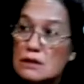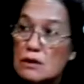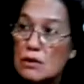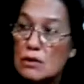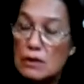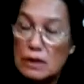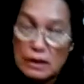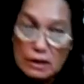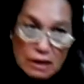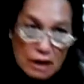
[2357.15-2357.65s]

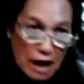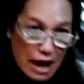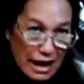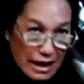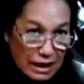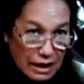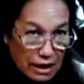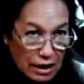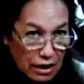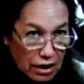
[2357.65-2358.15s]
So the
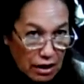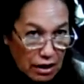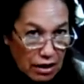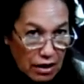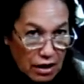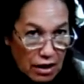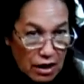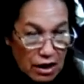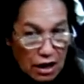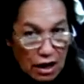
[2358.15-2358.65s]

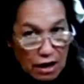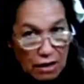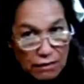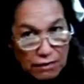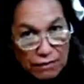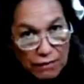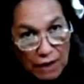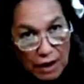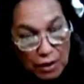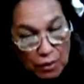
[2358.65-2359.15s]
idea
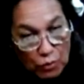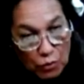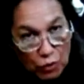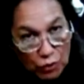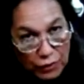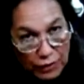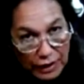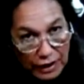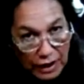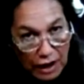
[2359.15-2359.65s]
of
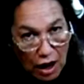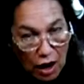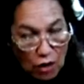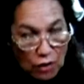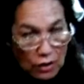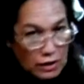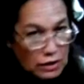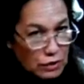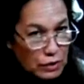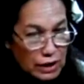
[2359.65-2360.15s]
moving
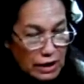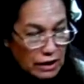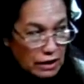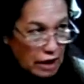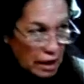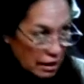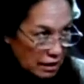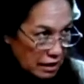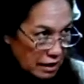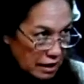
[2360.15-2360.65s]
now, it's really
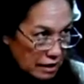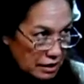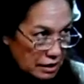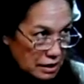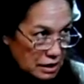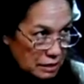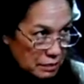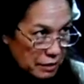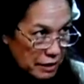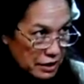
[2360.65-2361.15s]
not an
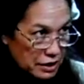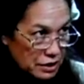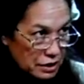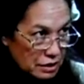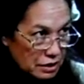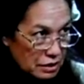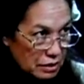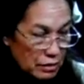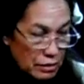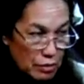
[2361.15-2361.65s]

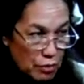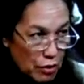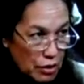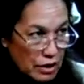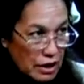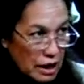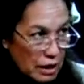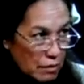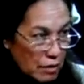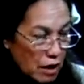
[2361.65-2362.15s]
anticipation. The
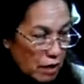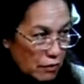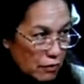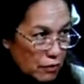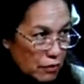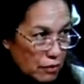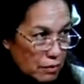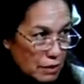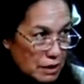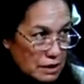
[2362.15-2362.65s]
report came out
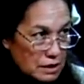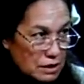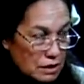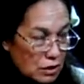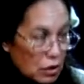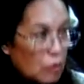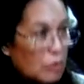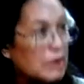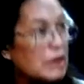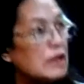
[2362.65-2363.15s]
4 months
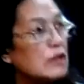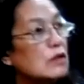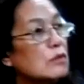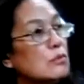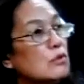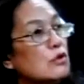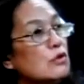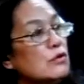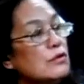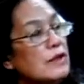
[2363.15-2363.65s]
ago. We need
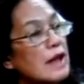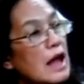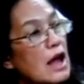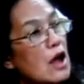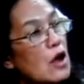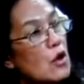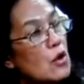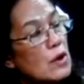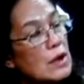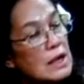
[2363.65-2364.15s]
to move
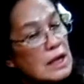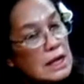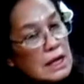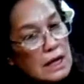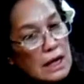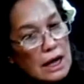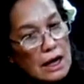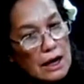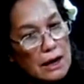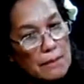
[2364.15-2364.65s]
now.
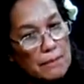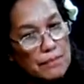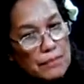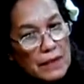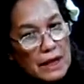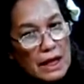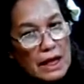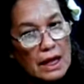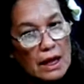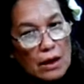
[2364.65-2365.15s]

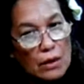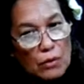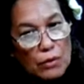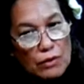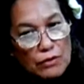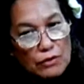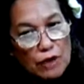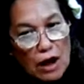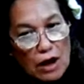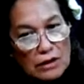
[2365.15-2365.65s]

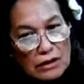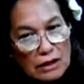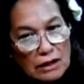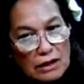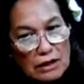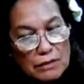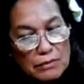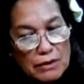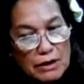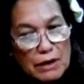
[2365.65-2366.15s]
We've talked a
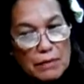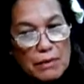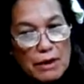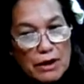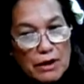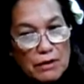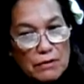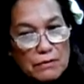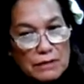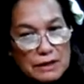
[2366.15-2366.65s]
little bit
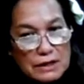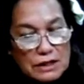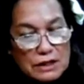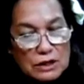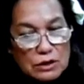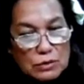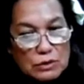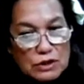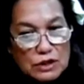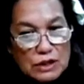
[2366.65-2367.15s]
about your
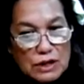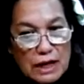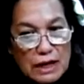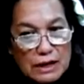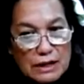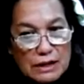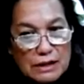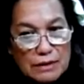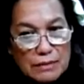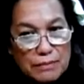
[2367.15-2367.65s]
visits with
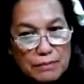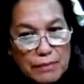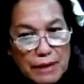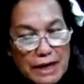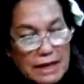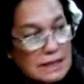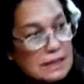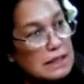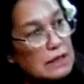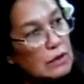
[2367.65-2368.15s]
Chet and
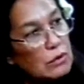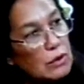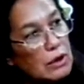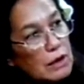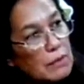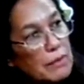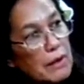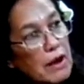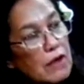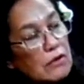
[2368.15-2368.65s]
Maisie.
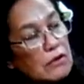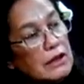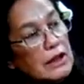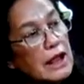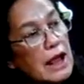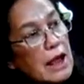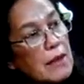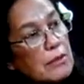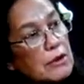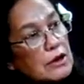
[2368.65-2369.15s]
What
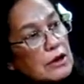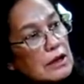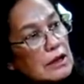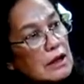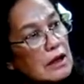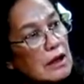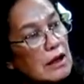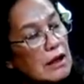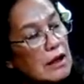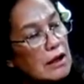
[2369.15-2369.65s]
about Gabbard,
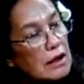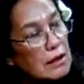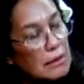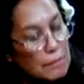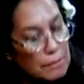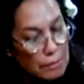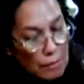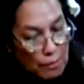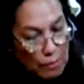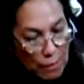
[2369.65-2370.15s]

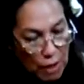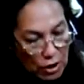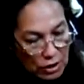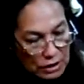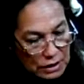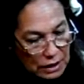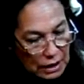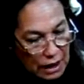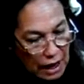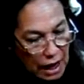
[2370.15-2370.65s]

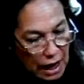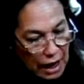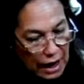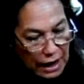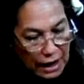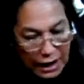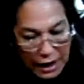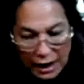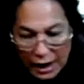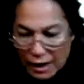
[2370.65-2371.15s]
Mark
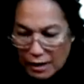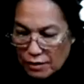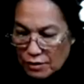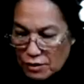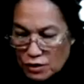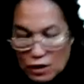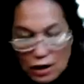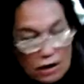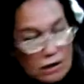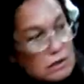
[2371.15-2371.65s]
Takai,
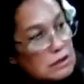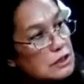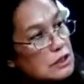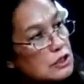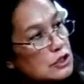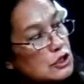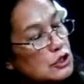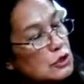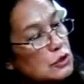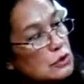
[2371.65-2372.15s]
and Charles
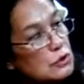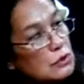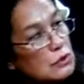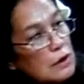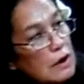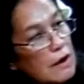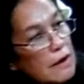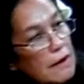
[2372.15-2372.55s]
Dejoux?